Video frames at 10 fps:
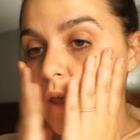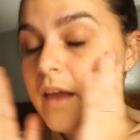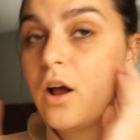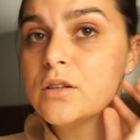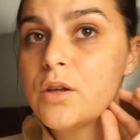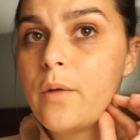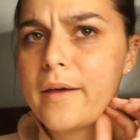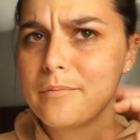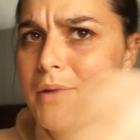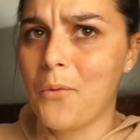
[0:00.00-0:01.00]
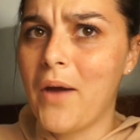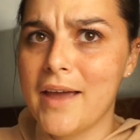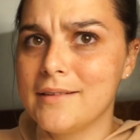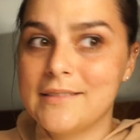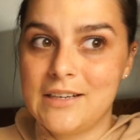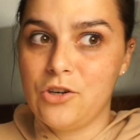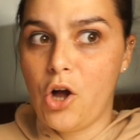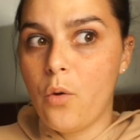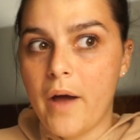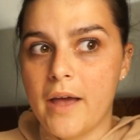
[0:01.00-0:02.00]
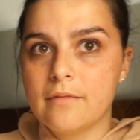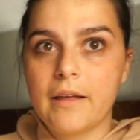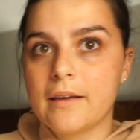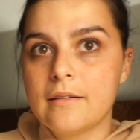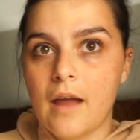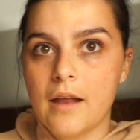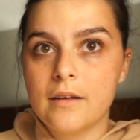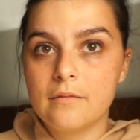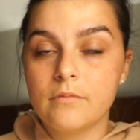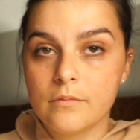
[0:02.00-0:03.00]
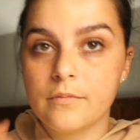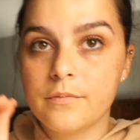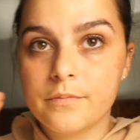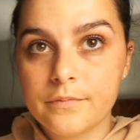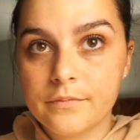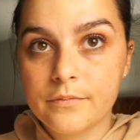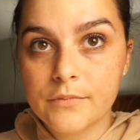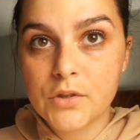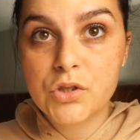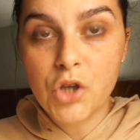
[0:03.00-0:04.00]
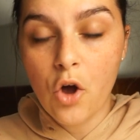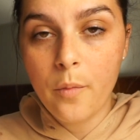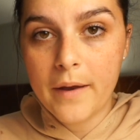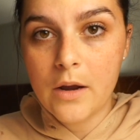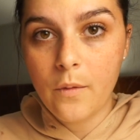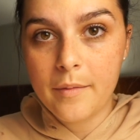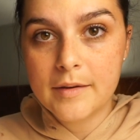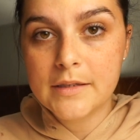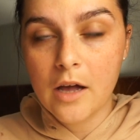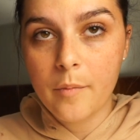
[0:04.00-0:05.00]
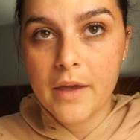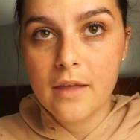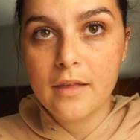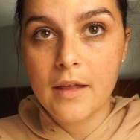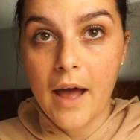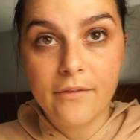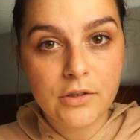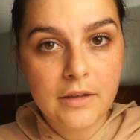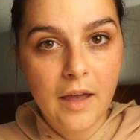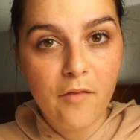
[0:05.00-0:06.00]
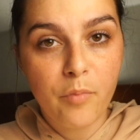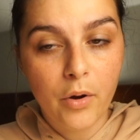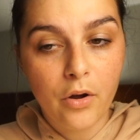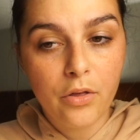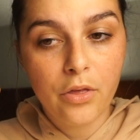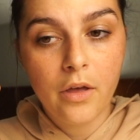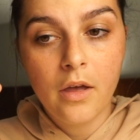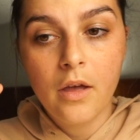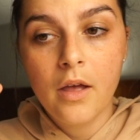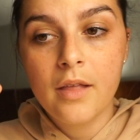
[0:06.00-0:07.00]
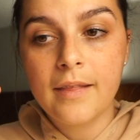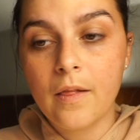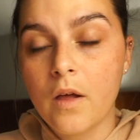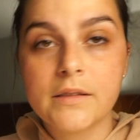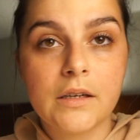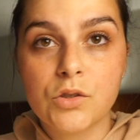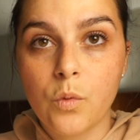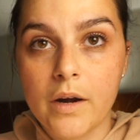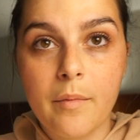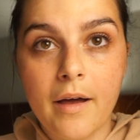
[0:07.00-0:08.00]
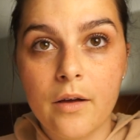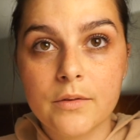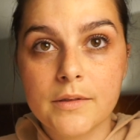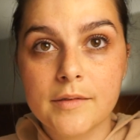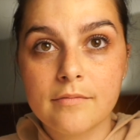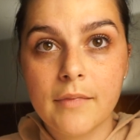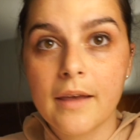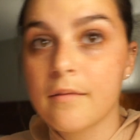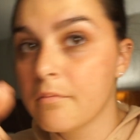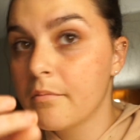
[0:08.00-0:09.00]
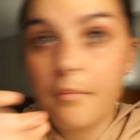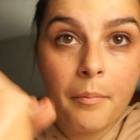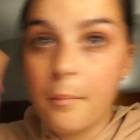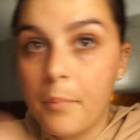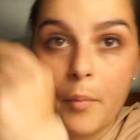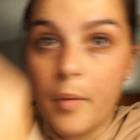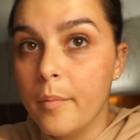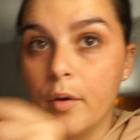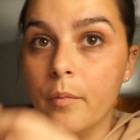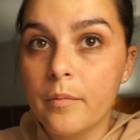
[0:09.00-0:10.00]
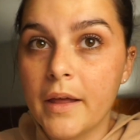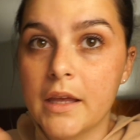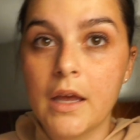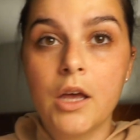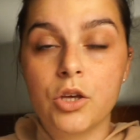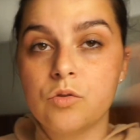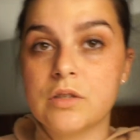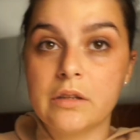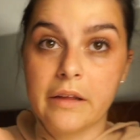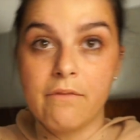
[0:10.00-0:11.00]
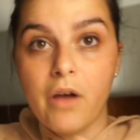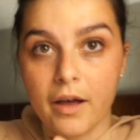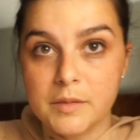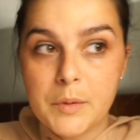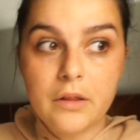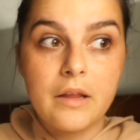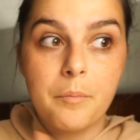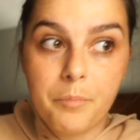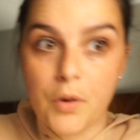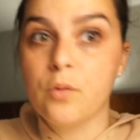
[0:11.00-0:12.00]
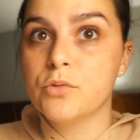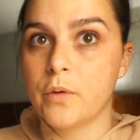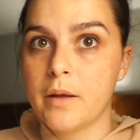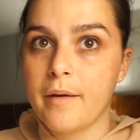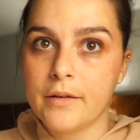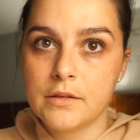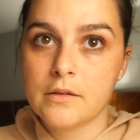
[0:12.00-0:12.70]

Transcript: And also like my weight didn't go away. Like so many women tell me that after they gave birth, they lost like 20 pounds. Like boom, boom, boom. Like you just leave the hospital and boom, 20 pounds is